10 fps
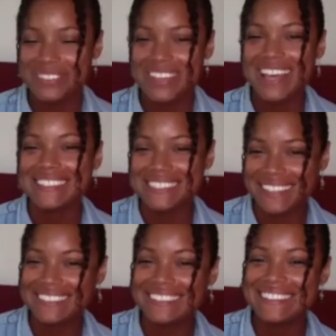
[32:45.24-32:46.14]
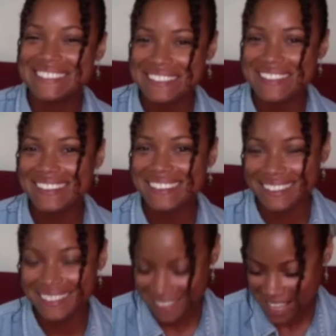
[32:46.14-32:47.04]
got sucked into
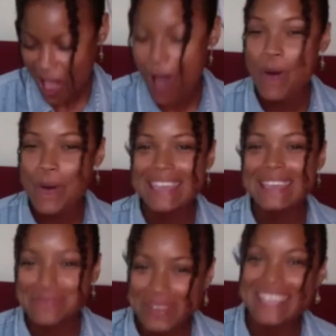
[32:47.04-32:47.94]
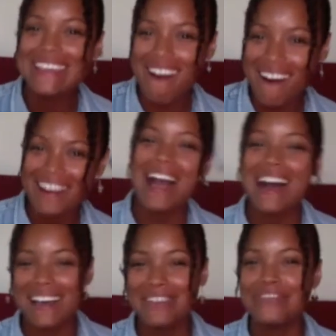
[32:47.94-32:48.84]
the OEB
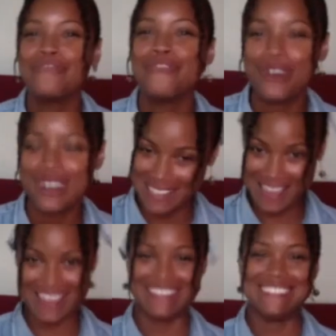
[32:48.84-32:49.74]
archive vortex.